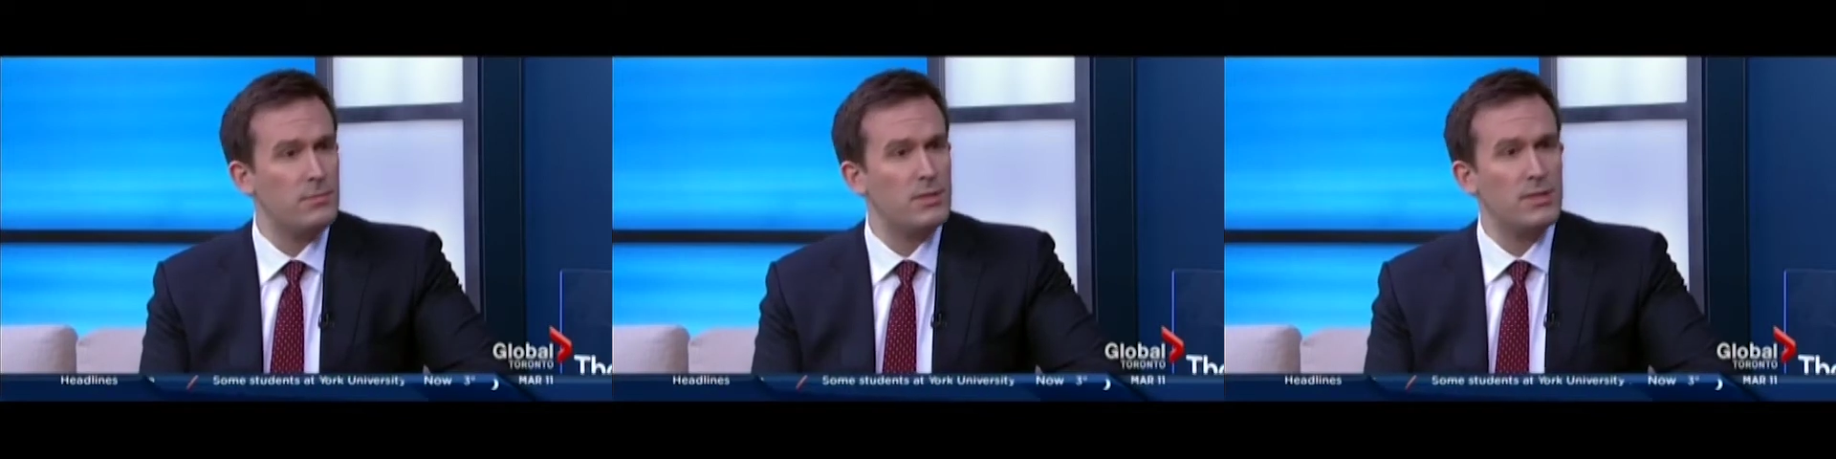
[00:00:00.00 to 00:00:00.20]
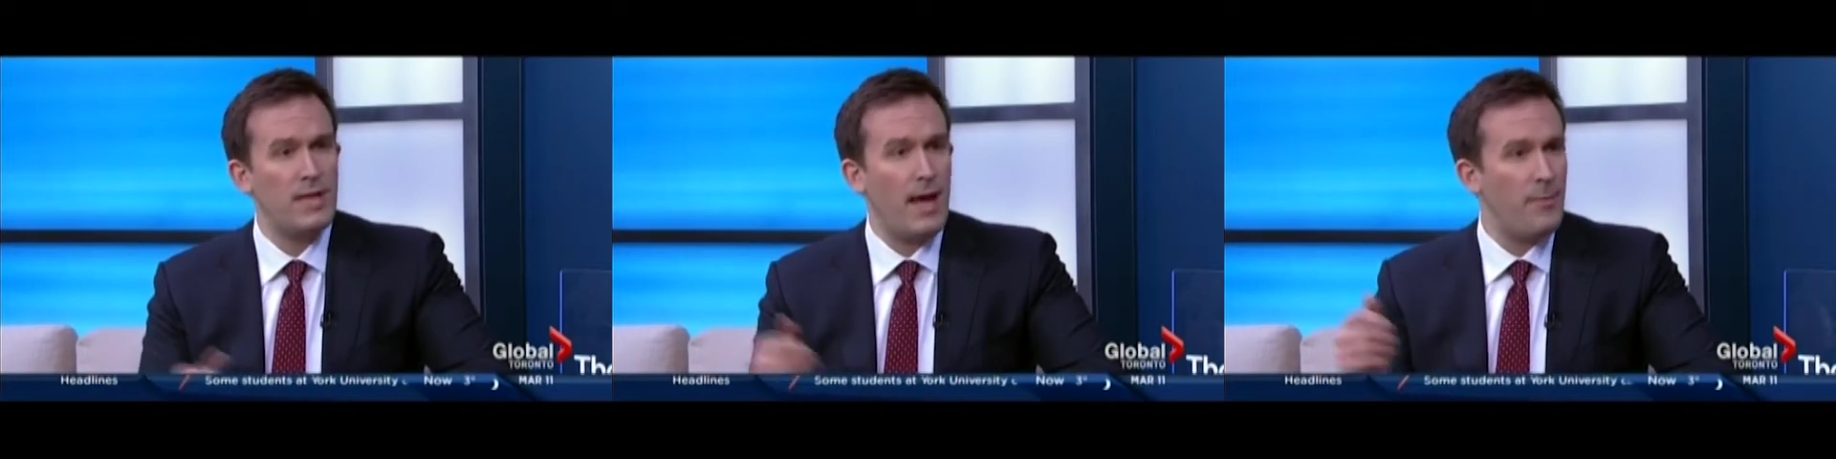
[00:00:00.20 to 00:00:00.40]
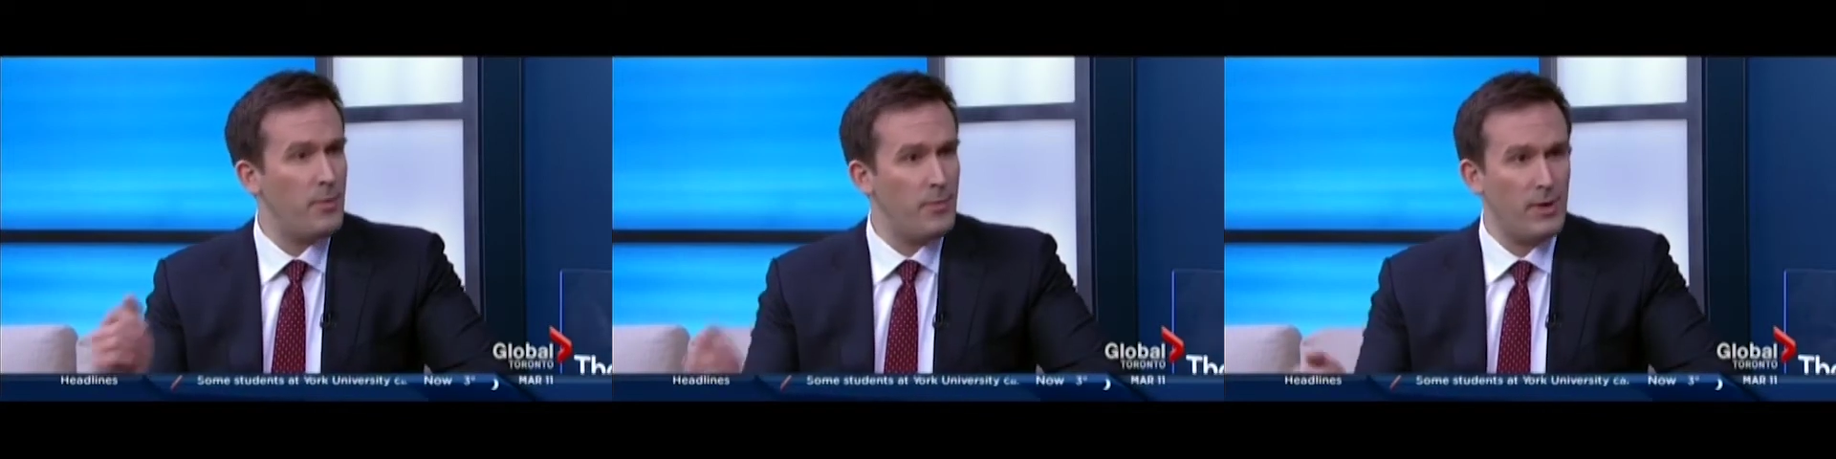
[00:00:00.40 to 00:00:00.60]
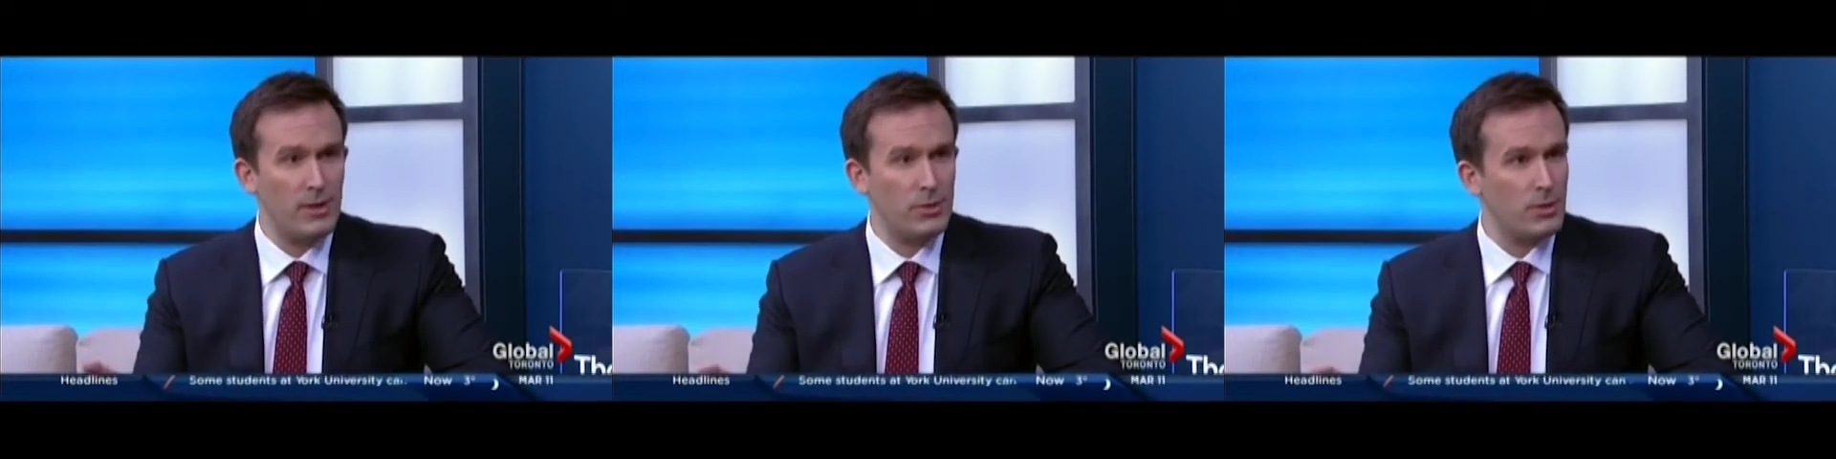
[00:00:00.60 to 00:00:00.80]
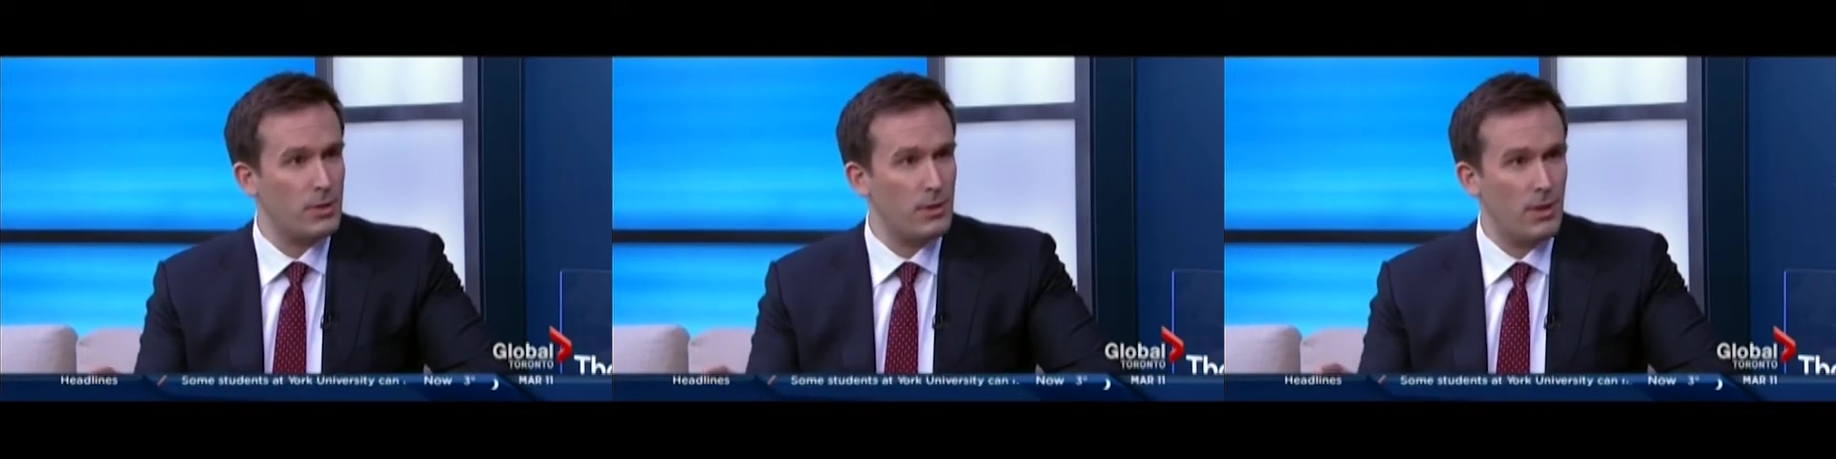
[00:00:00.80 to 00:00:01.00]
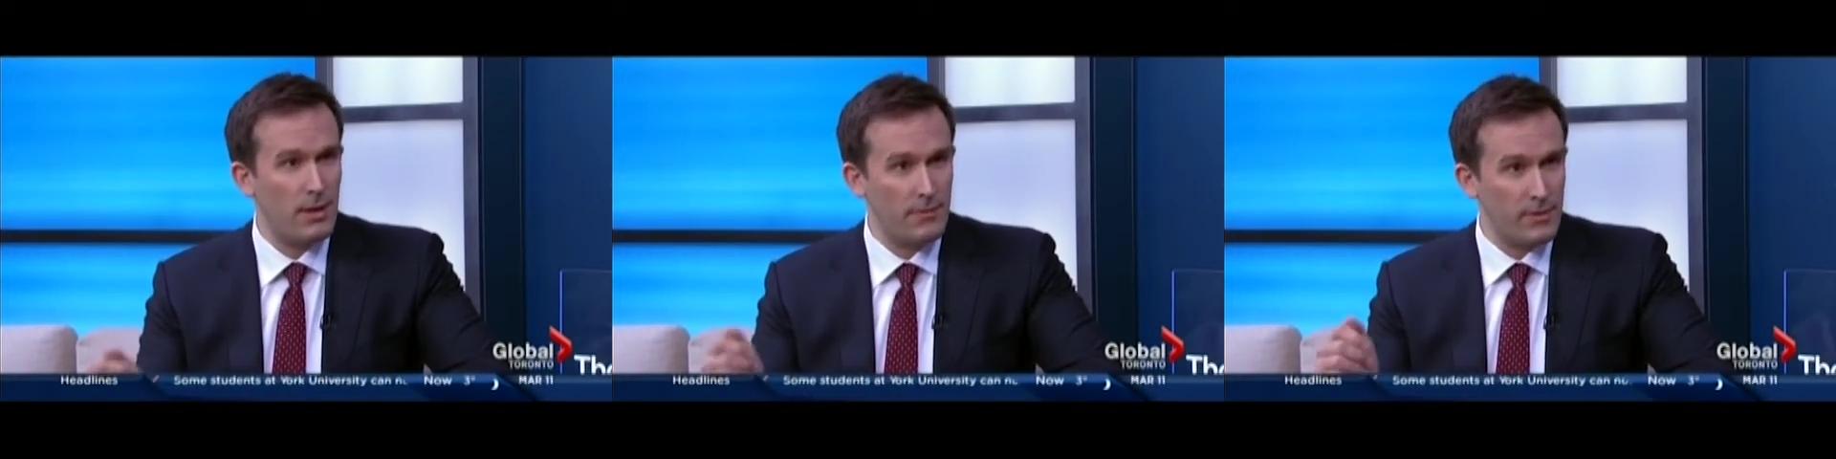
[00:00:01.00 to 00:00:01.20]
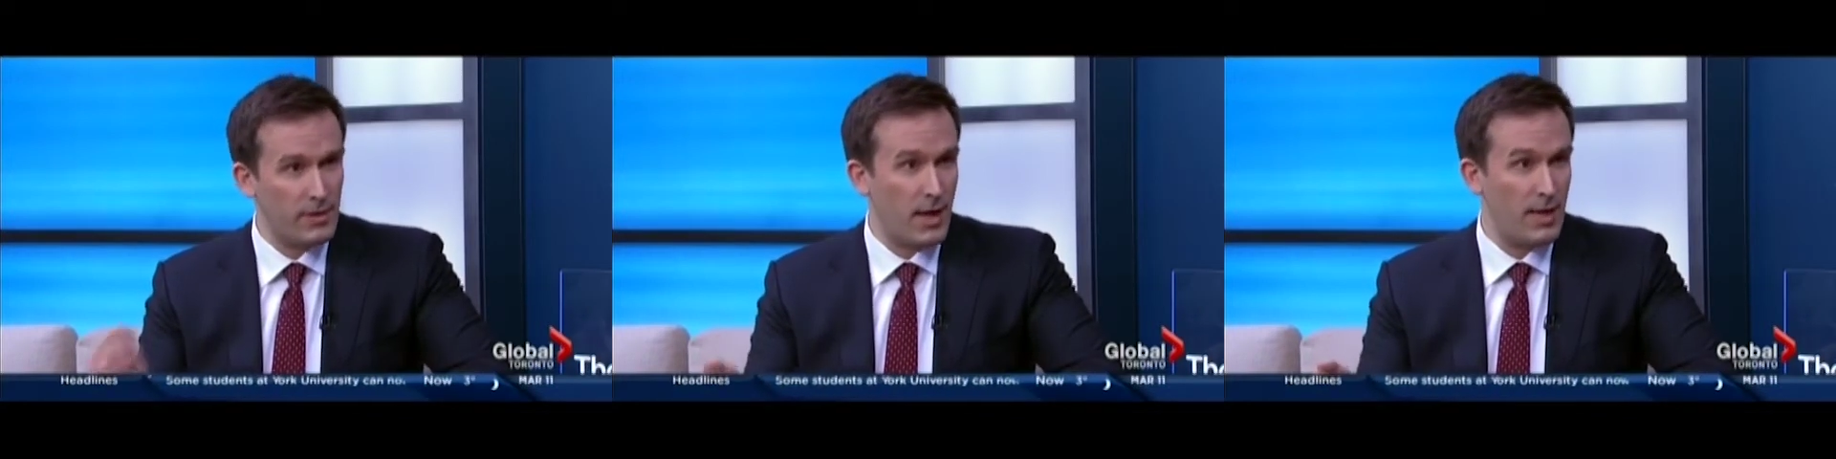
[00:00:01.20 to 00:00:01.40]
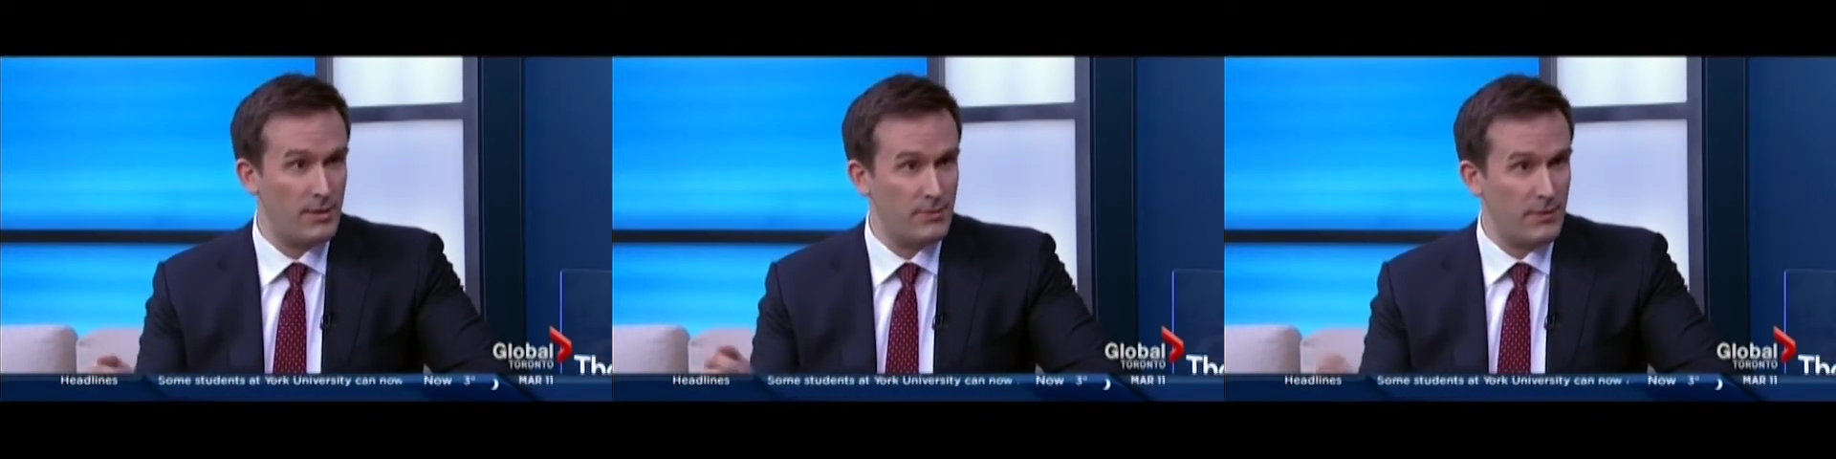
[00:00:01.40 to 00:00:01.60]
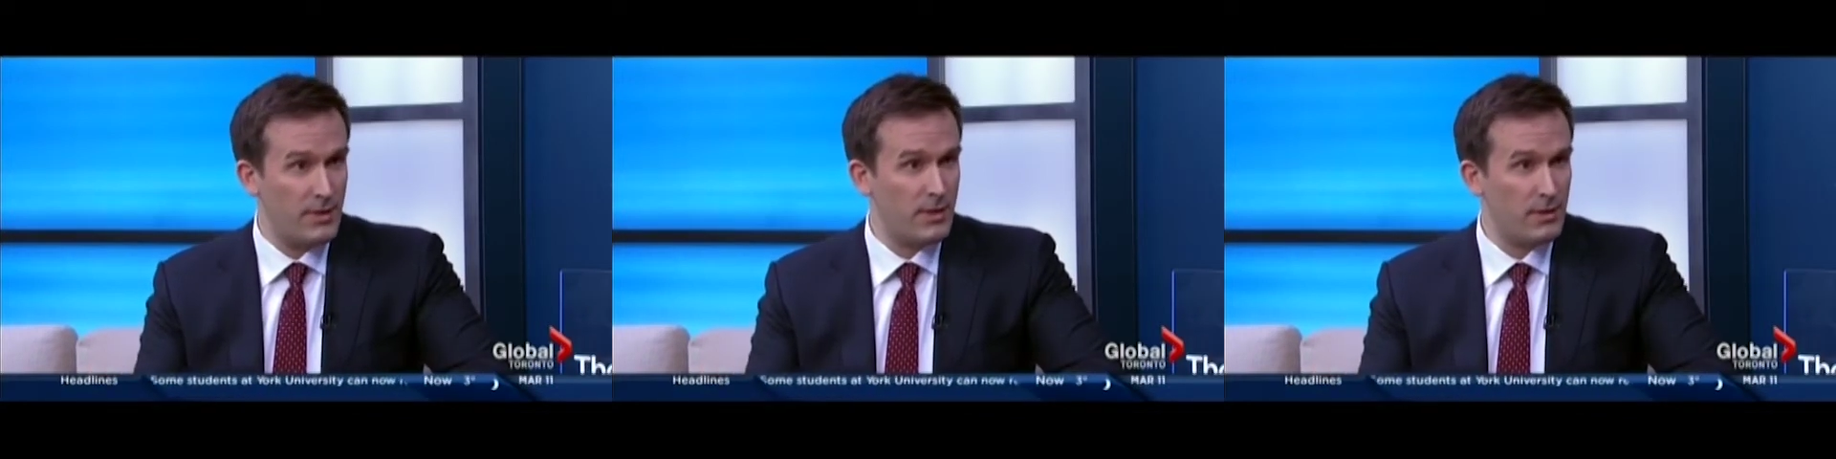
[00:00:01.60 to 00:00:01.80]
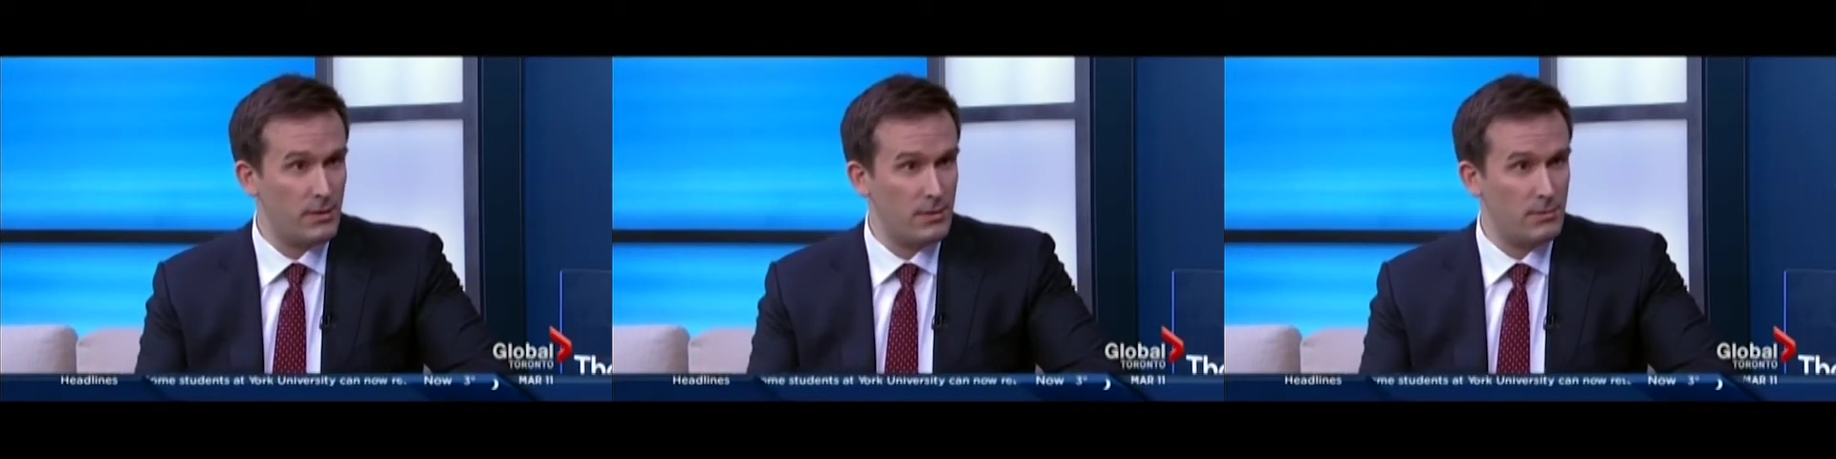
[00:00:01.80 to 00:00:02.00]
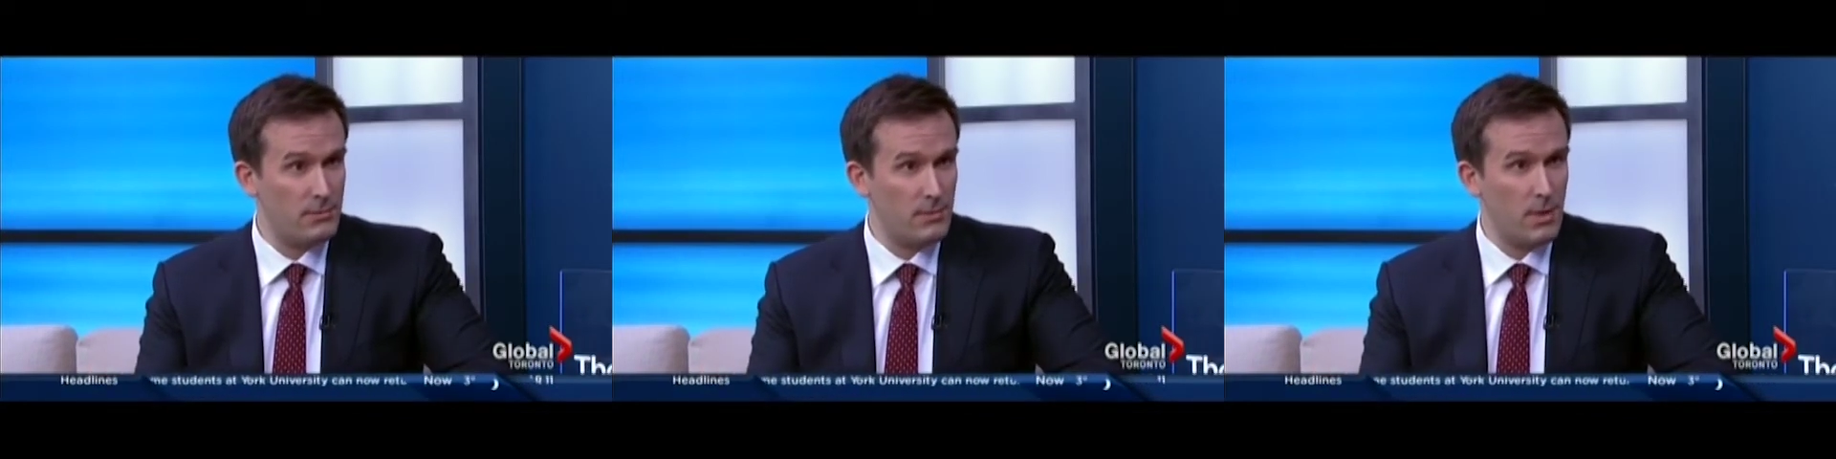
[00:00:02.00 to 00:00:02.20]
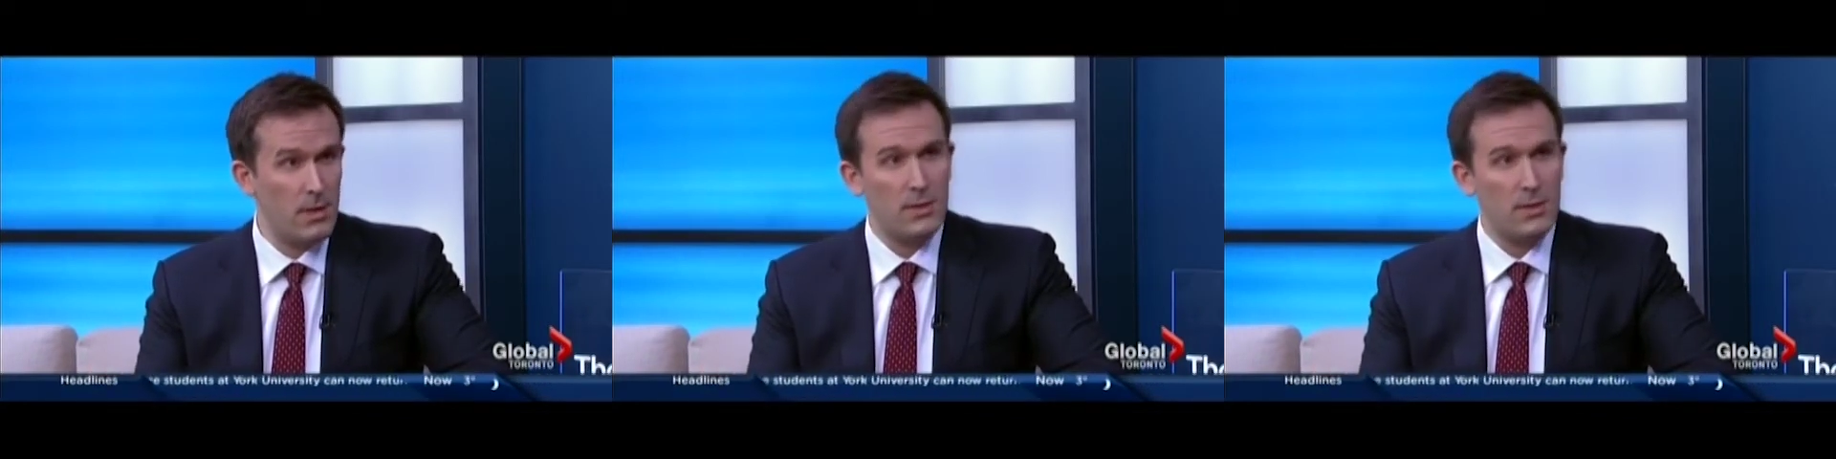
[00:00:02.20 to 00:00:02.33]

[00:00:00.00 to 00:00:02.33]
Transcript: snap a picture of the guy's vehicle,